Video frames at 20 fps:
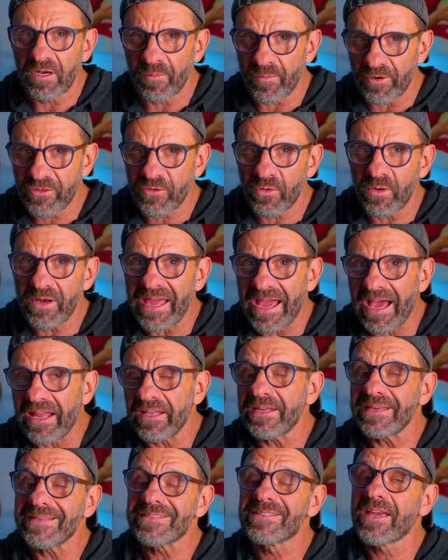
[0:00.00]
Number three,
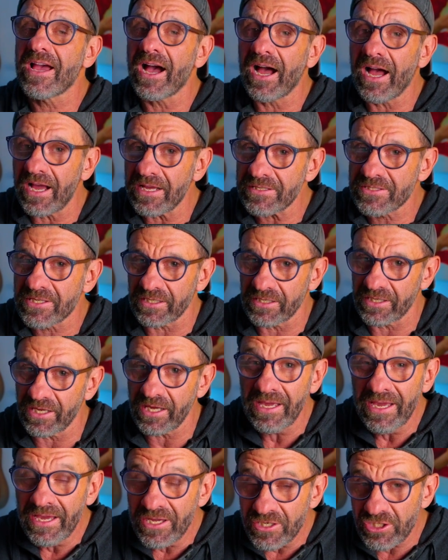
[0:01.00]
Ali is
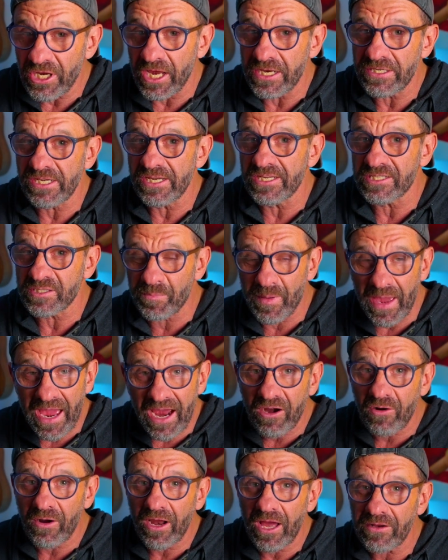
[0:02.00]
constantly changing his
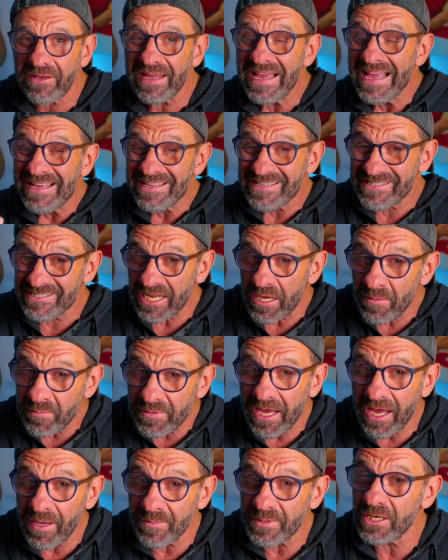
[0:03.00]
background.
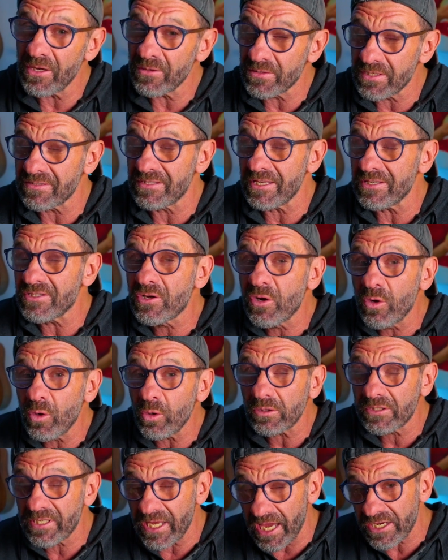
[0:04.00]
Sometimes he uses these
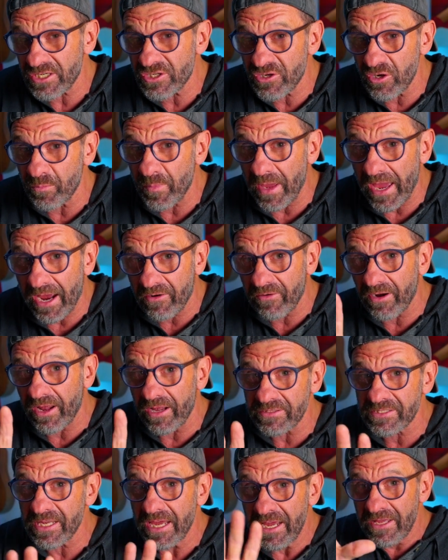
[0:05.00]
cool textured
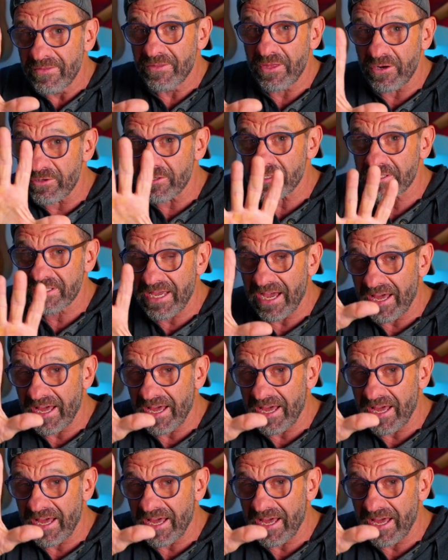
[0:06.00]
backgrounds that are just